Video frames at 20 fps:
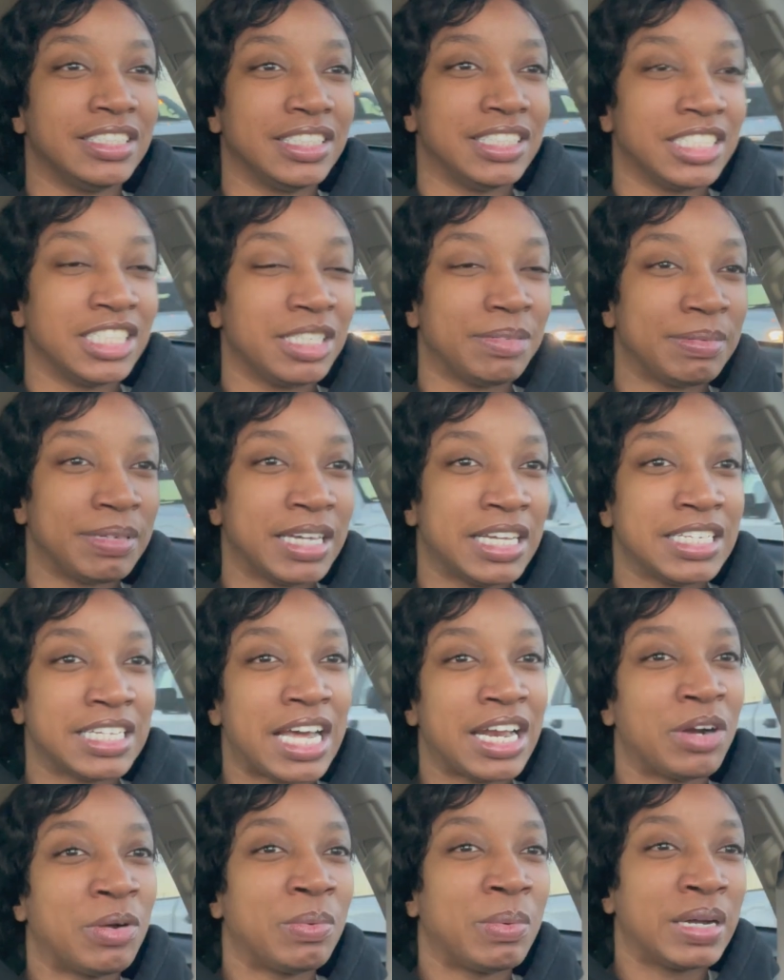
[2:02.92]
just because
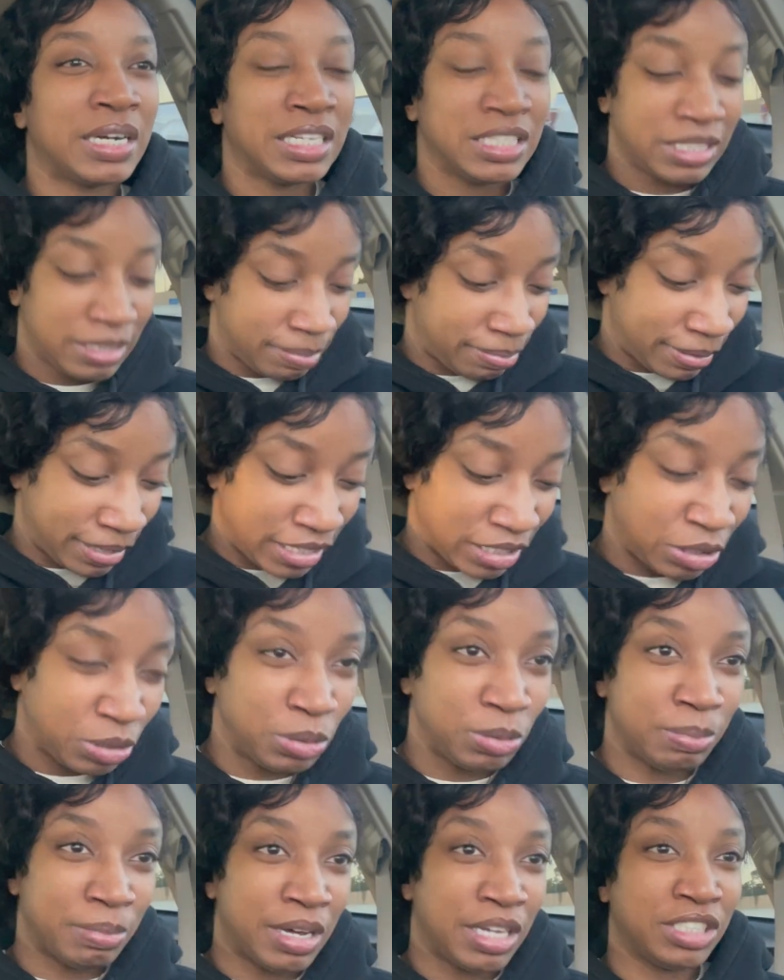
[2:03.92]
I don't want it to be
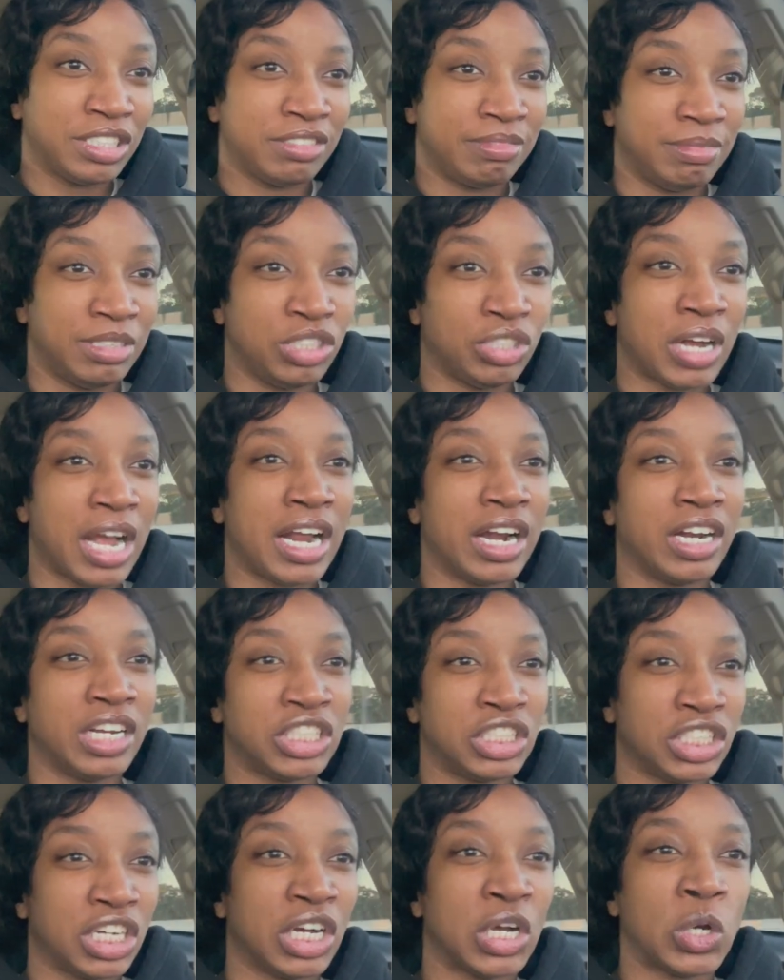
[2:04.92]
too much of me trying to
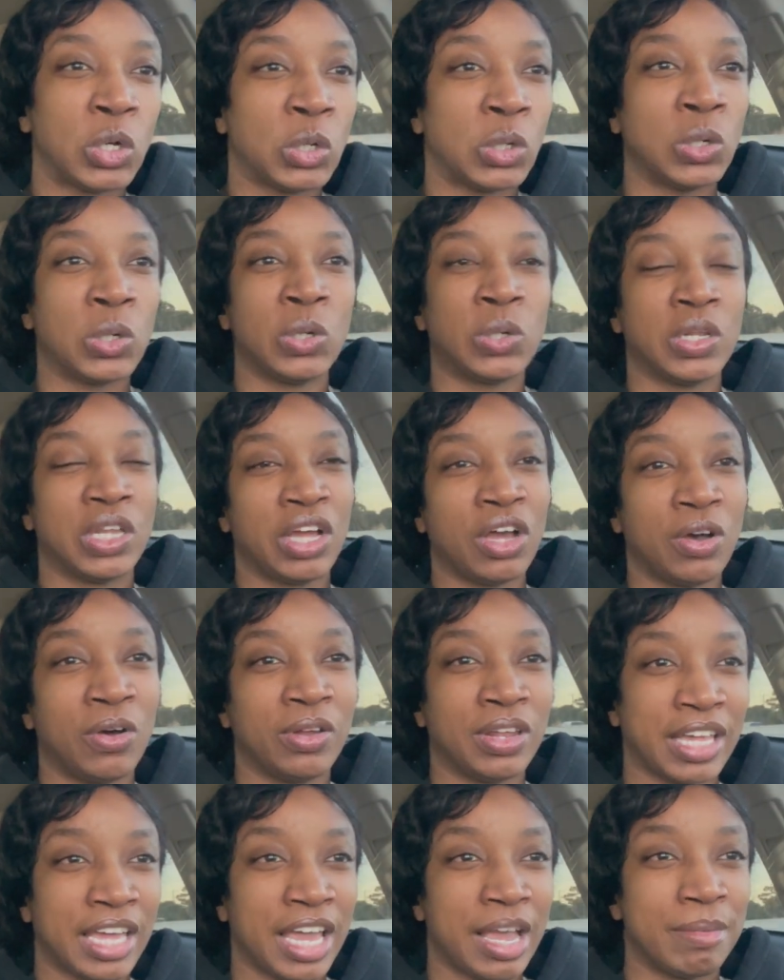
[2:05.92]
juggle and
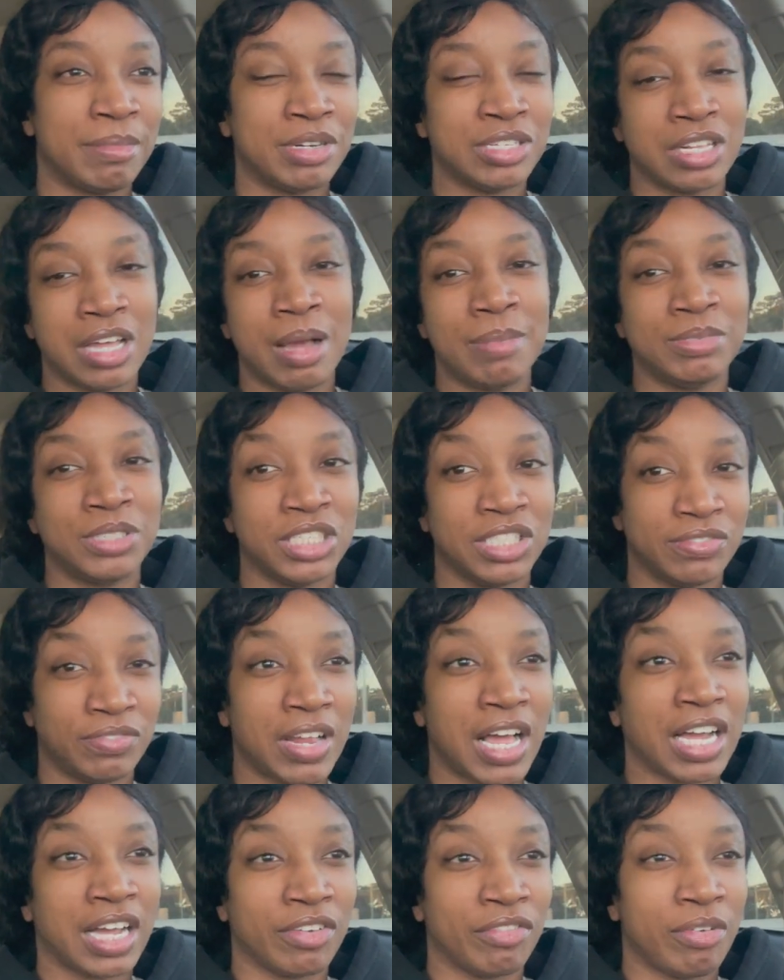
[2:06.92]
hold the camera. So I'm just
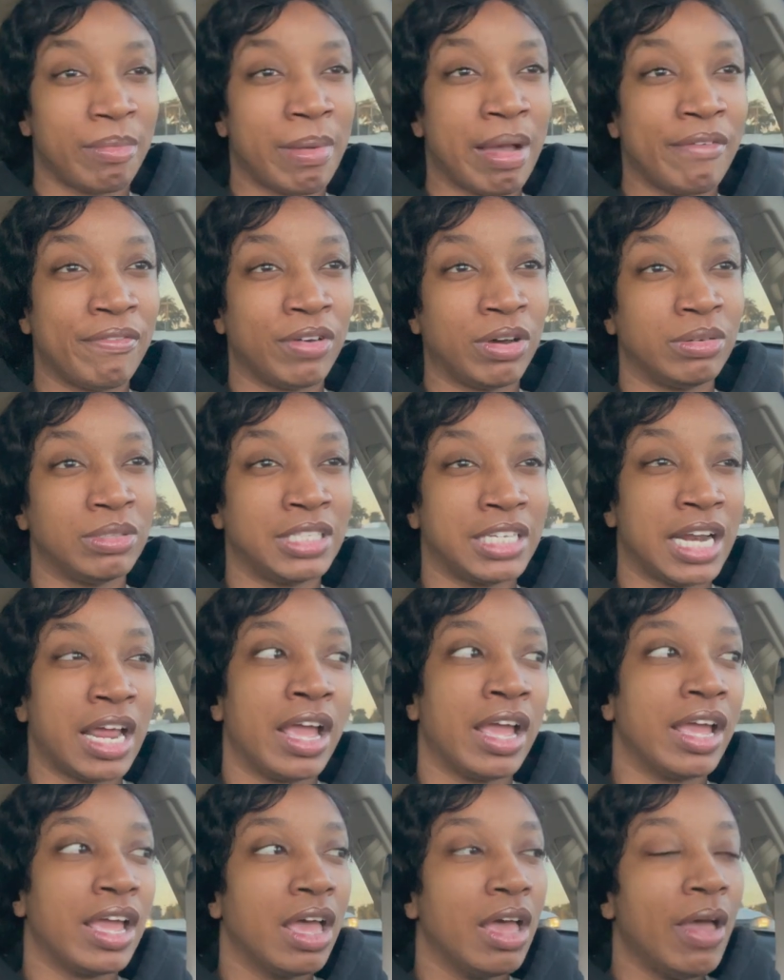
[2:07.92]
vlogging from my phone
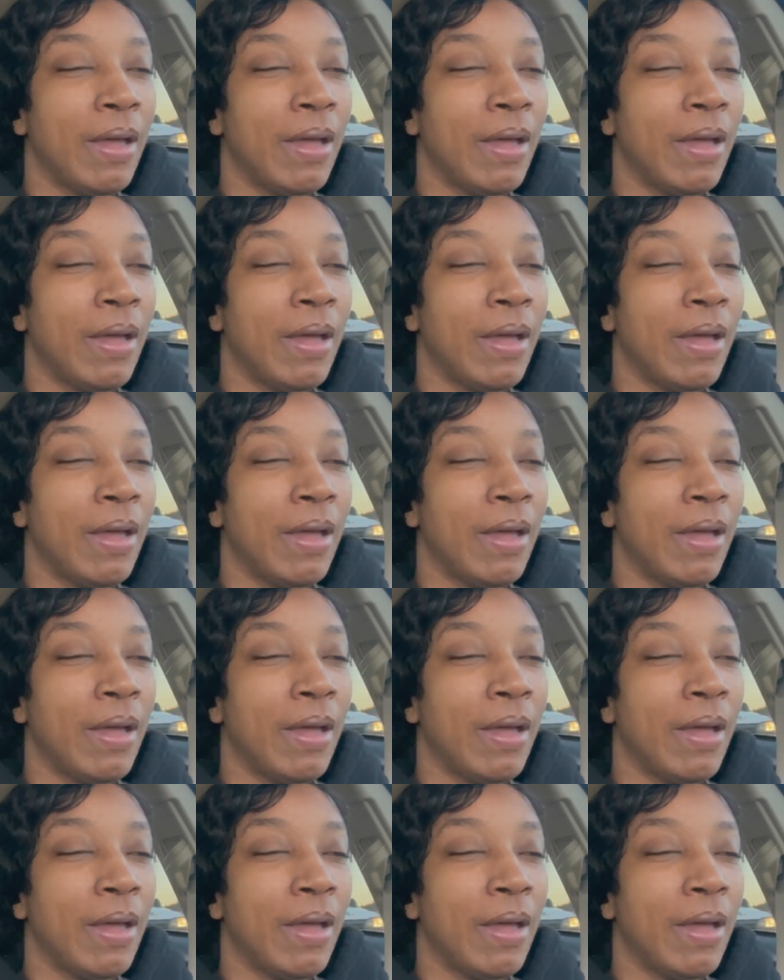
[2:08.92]
today.